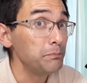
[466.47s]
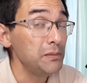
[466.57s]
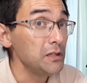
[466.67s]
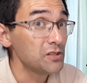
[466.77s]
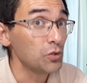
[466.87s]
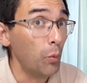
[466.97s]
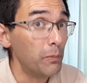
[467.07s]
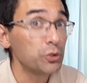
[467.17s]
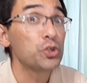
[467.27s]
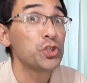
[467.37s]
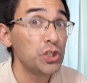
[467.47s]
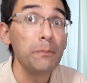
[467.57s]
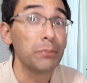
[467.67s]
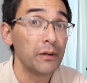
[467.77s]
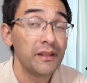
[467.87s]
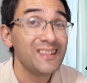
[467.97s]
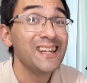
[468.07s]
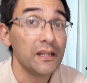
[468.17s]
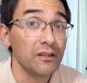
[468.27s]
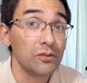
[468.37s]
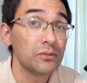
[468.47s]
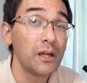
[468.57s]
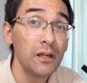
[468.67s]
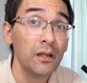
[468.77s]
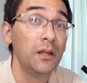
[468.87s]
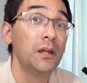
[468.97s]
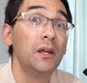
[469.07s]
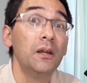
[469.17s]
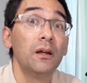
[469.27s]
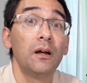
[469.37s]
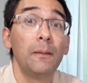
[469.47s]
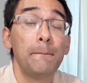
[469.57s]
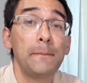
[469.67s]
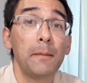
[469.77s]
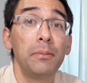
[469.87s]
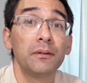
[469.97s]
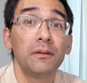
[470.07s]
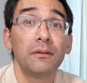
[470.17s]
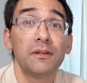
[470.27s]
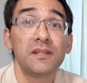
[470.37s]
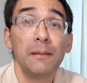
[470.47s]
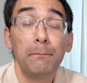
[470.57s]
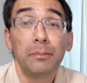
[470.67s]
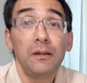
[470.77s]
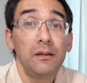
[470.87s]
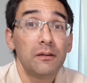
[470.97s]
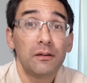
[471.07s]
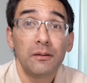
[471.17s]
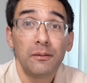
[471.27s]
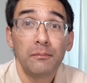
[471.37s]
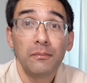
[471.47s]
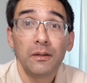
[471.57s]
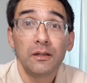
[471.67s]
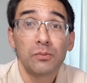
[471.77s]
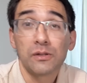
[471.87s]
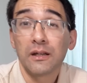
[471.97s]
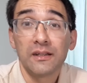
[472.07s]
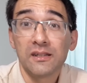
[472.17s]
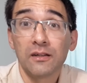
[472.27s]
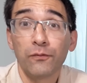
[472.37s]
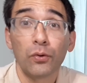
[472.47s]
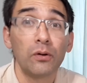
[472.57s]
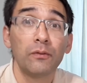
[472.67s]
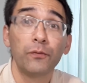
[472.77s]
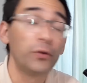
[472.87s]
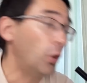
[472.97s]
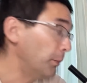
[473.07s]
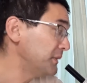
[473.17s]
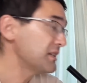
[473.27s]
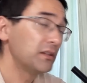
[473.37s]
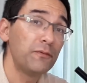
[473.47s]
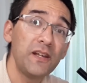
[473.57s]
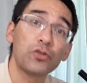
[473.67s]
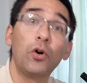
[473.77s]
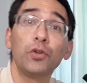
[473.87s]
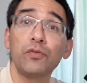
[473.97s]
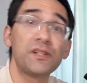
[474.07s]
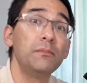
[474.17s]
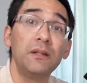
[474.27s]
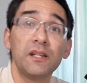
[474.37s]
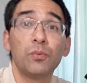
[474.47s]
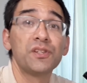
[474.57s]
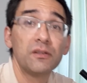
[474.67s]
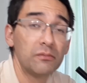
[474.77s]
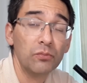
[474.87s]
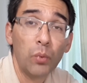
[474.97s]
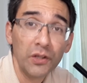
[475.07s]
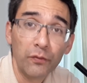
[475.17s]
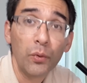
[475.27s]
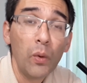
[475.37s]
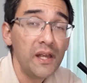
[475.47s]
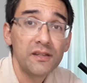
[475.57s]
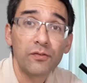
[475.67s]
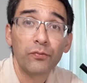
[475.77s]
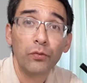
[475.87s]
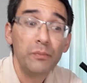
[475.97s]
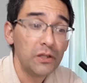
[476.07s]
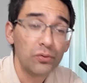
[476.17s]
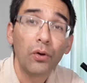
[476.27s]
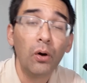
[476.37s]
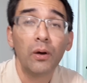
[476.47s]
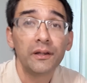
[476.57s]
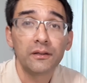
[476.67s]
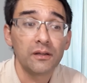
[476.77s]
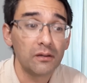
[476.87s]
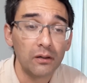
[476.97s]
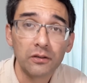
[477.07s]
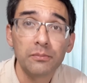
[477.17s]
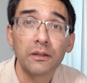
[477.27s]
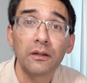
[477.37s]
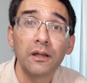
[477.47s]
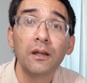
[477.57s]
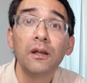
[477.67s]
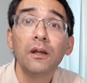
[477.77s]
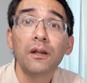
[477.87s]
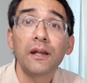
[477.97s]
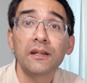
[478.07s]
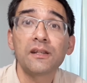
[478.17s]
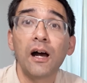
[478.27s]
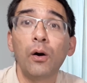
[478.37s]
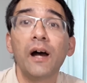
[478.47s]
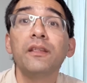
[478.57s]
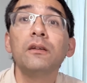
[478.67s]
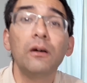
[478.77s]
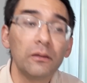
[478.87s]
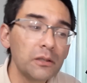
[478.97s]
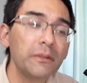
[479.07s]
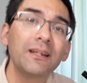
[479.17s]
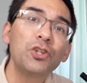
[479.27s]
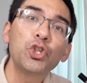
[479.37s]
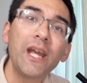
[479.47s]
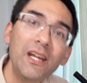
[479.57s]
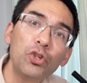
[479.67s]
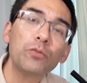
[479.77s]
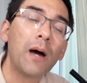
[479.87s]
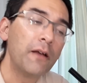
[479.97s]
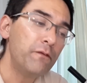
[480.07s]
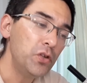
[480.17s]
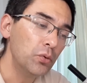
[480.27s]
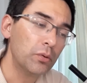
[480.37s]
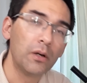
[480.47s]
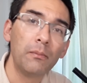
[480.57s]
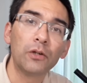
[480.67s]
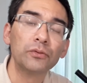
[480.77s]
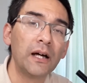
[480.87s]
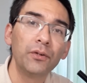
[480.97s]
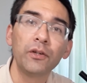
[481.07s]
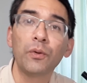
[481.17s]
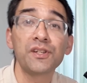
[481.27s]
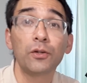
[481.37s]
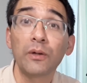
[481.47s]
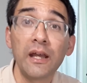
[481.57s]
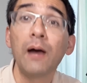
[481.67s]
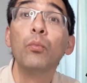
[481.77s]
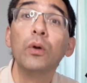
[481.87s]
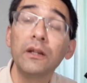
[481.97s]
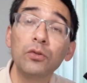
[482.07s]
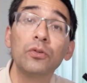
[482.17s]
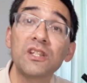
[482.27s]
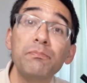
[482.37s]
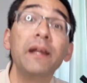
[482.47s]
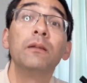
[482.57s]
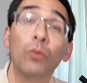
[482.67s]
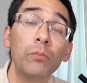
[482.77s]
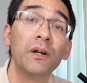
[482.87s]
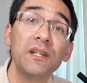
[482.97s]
be so much cheaper at the end. Okay. Um, but uh, simply, um, it was like this that for for the optics and the phase contrast, I mean, that was one of the ways for me to go, and uh, ultimately, that is how I then ultimately changed my view um, around, and where I said, okay, I'm willing to spend more money